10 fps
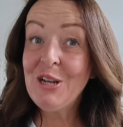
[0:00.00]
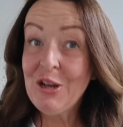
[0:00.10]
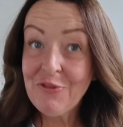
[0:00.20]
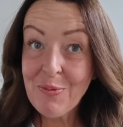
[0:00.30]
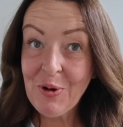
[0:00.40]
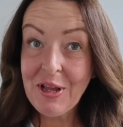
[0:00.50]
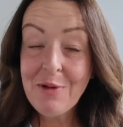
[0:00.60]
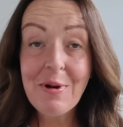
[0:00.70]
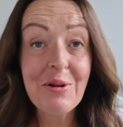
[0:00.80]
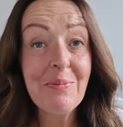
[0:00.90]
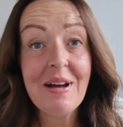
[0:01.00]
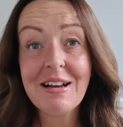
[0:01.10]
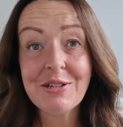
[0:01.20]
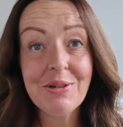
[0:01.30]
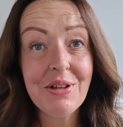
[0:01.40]
Hello everybody, welcome
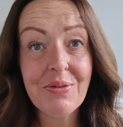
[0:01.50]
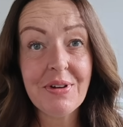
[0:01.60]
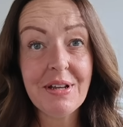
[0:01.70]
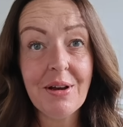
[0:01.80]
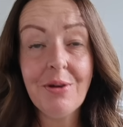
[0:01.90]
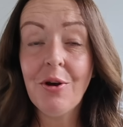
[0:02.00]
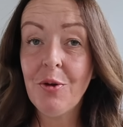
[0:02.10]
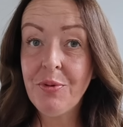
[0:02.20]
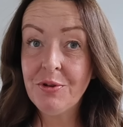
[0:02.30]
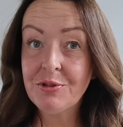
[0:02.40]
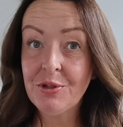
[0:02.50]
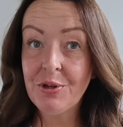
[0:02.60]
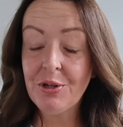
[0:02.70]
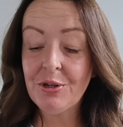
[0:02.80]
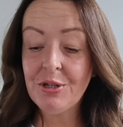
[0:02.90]
back to another video. Hope you're all
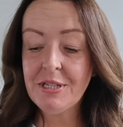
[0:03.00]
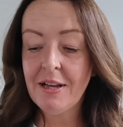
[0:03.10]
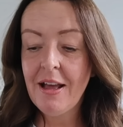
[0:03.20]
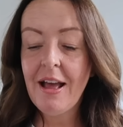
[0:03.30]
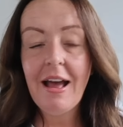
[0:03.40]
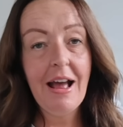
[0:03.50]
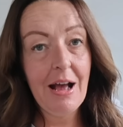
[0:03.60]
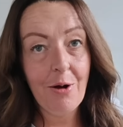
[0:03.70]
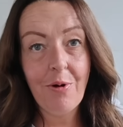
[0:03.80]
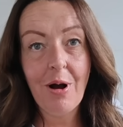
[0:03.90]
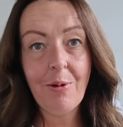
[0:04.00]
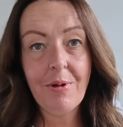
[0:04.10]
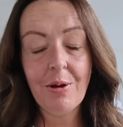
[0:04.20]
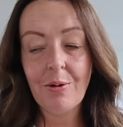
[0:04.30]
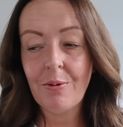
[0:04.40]
doing good. How are
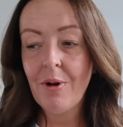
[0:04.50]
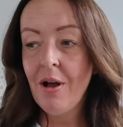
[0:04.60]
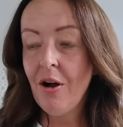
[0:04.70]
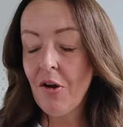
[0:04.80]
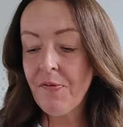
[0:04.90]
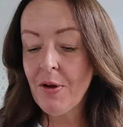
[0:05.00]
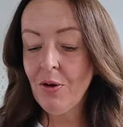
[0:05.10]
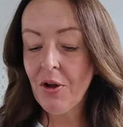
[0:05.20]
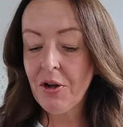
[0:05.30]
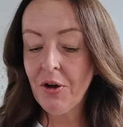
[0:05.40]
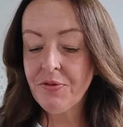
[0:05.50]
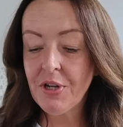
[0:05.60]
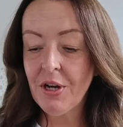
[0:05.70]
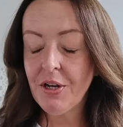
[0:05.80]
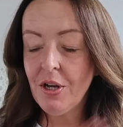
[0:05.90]
we all? I feel like I've
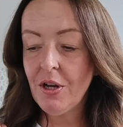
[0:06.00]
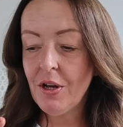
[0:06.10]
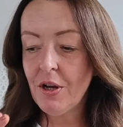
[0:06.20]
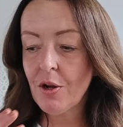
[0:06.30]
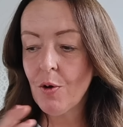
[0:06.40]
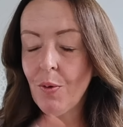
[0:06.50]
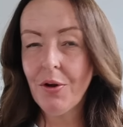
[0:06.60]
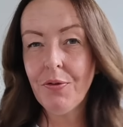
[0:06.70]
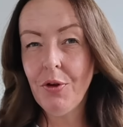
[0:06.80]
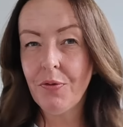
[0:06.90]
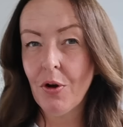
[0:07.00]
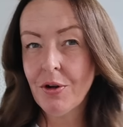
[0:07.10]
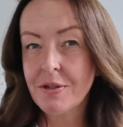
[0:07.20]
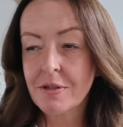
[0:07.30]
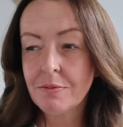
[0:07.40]
done quite a few
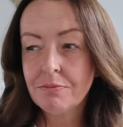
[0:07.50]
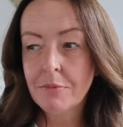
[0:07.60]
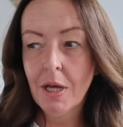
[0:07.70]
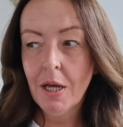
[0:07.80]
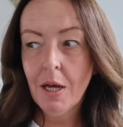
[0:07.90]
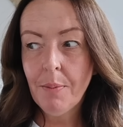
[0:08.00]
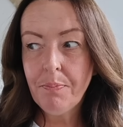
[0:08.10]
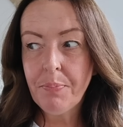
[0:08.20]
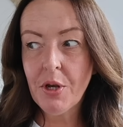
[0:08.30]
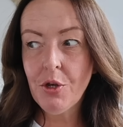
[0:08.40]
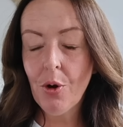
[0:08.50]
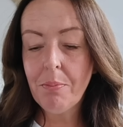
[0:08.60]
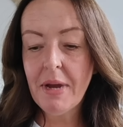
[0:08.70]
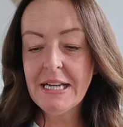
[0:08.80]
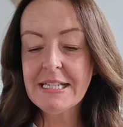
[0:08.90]
vlogs, but
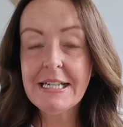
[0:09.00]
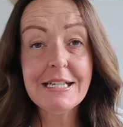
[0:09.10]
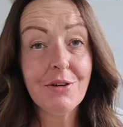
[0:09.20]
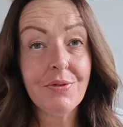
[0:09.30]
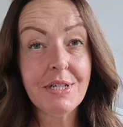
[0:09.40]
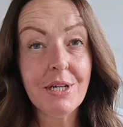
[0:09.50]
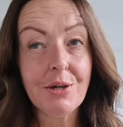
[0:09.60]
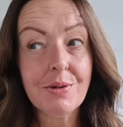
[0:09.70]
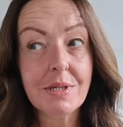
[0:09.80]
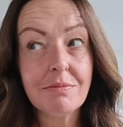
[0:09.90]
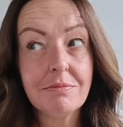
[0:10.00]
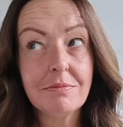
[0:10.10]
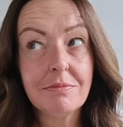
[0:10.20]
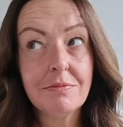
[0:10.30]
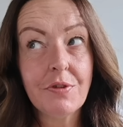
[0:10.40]
not many sit down videos
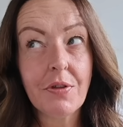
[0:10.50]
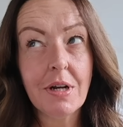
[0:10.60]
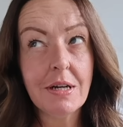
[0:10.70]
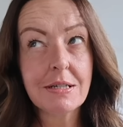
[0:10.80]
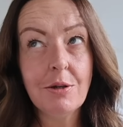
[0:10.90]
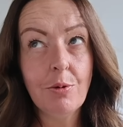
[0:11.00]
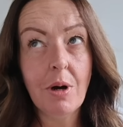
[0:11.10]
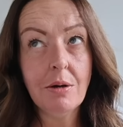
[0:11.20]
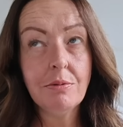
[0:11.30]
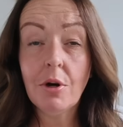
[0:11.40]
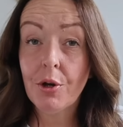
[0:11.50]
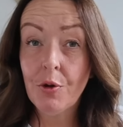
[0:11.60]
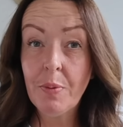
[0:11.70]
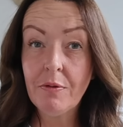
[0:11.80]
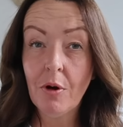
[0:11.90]
for the last little while. I
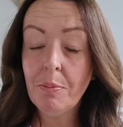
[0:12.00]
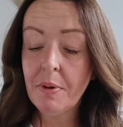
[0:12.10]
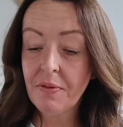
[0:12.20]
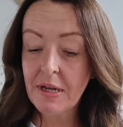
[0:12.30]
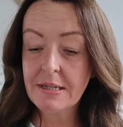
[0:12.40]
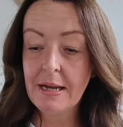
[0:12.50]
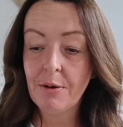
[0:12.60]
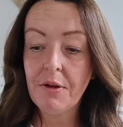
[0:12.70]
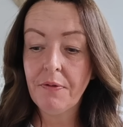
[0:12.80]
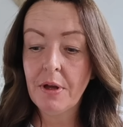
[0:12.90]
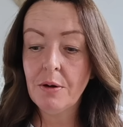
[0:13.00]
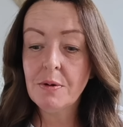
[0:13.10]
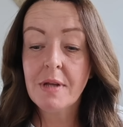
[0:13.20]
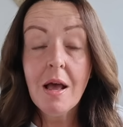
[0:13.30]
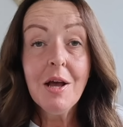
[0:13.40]
could be wrong, but that's how it
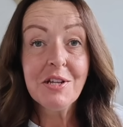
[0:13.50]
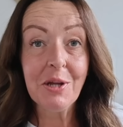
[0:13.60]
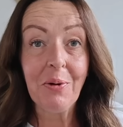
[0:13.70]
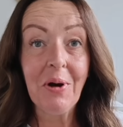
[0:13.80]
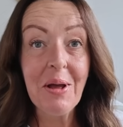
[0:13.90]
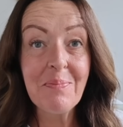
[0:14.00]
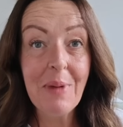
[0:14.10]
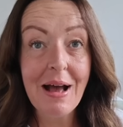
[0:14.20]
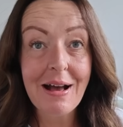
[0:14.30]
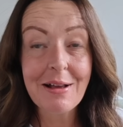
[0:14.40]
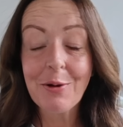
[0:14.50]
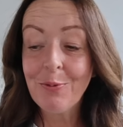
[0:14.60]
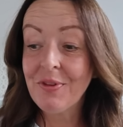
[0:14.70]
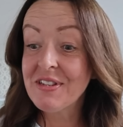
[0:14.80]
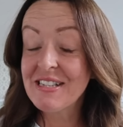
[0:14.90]
feels. So I am back
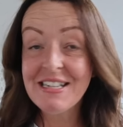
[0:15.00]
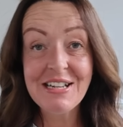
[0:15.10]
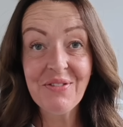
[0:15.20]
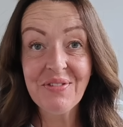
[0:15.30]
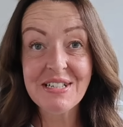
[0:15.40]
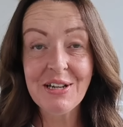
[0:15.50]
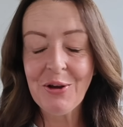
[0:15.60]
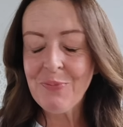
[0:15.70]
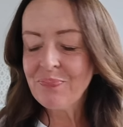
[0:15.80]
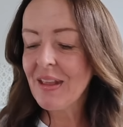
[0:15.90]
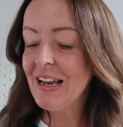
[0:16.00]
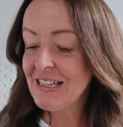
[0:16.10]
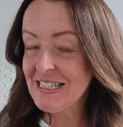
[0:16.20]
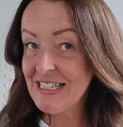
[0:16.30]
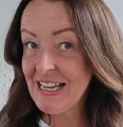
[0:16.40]
with a sit down video.
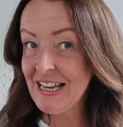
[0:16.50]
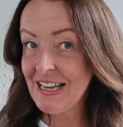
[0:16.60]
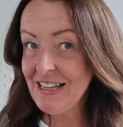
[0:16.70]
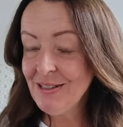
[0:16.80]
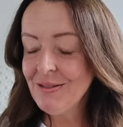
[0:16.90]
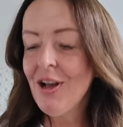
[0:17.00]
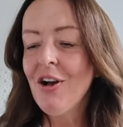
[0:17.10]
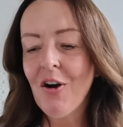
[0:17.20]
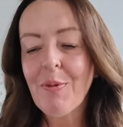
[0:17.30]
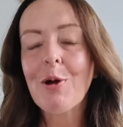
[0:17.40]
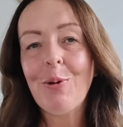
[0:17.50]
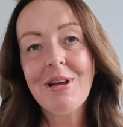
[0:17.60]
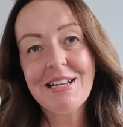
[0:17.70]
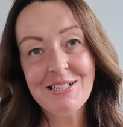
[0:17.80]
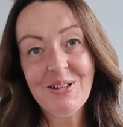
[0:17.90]
And today, I've been
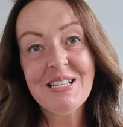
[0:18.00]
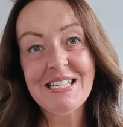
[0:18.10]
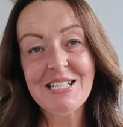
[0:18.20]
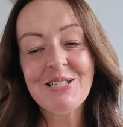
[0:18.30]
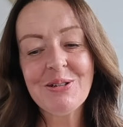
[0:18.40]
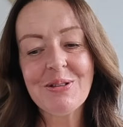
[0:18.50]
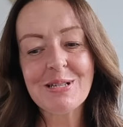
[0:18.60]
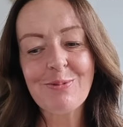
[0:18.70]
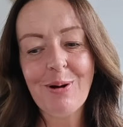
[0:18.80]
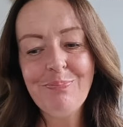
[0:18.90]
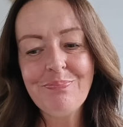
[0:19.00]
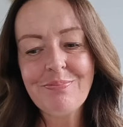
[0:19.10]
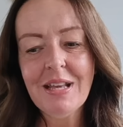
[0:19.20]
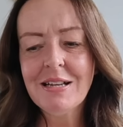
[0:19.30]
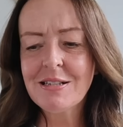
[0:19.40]
quite excited to do this one.
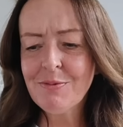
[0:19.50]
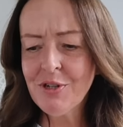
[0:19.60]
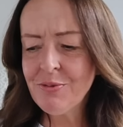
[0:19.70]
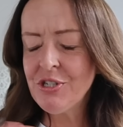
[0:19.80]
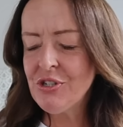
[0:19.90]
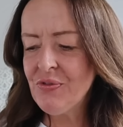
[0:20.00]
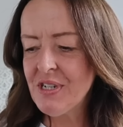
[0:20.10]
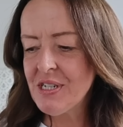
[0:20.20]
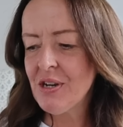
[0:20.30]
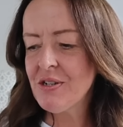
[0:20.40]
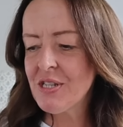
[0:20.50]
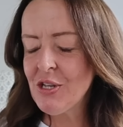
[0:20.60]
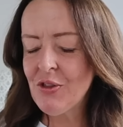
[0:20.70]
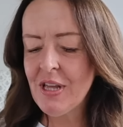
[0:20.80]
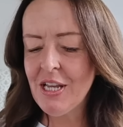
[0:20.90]
Sometimes you do videos that
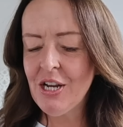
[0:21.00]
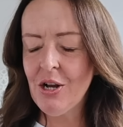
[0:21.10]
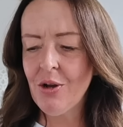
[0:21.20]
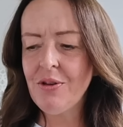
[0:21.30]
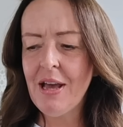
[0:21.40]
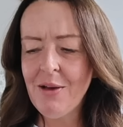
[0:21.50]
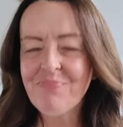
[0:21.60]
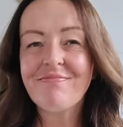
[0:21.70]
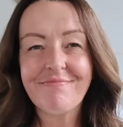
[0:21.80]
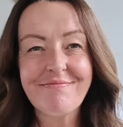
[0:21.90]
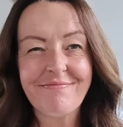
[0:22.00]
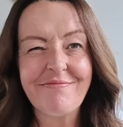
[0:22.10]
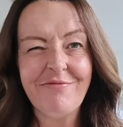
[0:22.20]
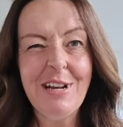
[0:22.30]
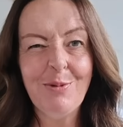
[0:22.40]
you think, you know, yeah,
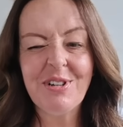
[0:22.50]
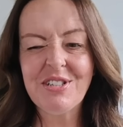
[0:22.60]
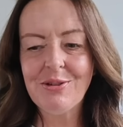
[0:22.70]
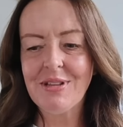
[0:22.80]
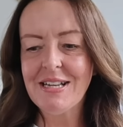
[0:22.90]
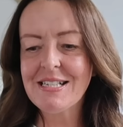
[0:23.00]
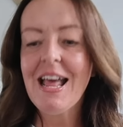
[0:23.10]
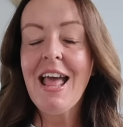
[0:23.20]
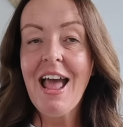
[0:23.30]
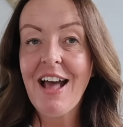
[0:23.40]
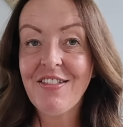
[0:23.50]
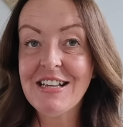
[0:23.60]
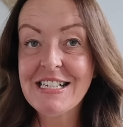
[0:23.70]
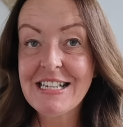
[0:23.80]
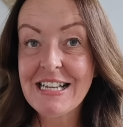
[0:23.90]
really want to do this. And
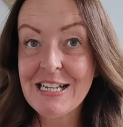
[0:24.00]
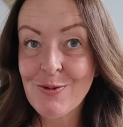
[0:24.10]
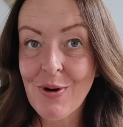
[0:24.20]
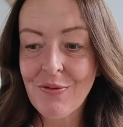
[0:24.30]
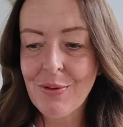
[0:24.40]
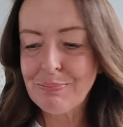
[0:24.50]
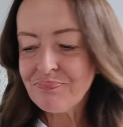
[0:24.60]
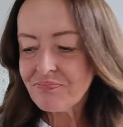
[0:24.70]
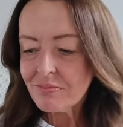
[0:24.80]
this is one of them.